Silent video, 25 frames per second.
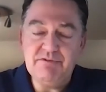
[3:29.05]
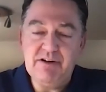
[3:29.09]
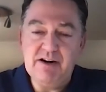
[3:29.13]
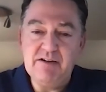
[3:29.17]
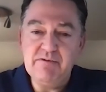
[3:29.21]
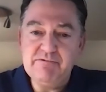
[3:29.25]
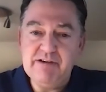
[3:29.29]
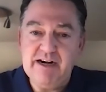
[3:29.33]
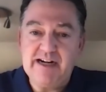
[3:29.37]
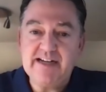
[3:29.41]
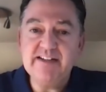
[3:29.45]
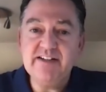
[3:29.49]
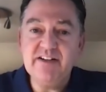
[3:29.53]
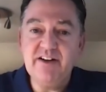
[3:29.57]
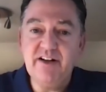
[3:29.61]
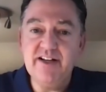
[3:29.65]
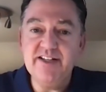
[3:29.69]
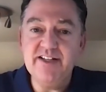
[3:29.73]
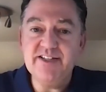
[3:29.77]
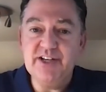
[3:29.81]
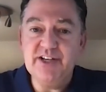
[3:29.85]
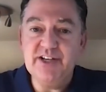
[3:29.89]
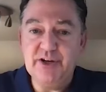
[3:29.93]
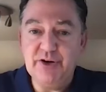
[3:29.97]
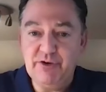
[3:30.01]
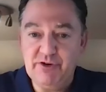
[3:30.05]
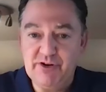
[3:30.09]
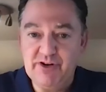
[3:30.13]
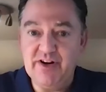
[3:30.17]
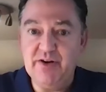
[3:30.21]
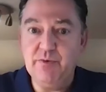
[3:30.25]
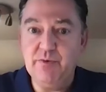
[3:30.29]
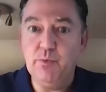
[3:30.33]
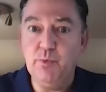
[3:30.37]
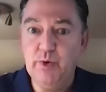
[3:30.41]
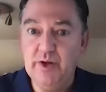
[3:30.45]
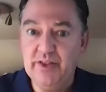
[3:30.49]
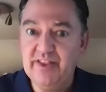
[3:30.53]
recognizing you're
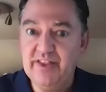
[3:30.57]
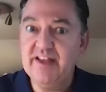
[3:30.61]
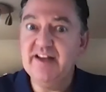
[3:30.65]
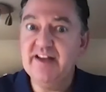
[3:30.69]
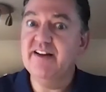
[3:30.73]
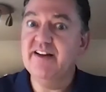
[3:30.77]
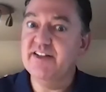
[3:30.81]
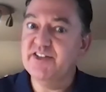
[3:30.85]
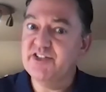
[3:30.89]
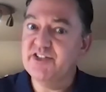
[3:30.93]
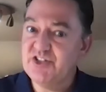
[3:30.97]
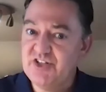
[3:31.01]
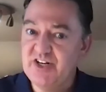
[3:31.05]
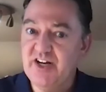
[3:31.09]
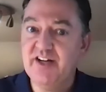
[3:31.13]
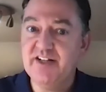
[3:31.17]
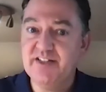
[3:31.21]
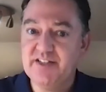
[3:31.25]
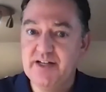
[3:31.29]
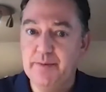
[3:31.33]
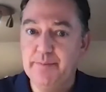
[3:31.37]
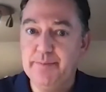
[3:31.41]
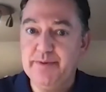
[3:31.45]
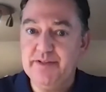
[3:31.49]
within a startup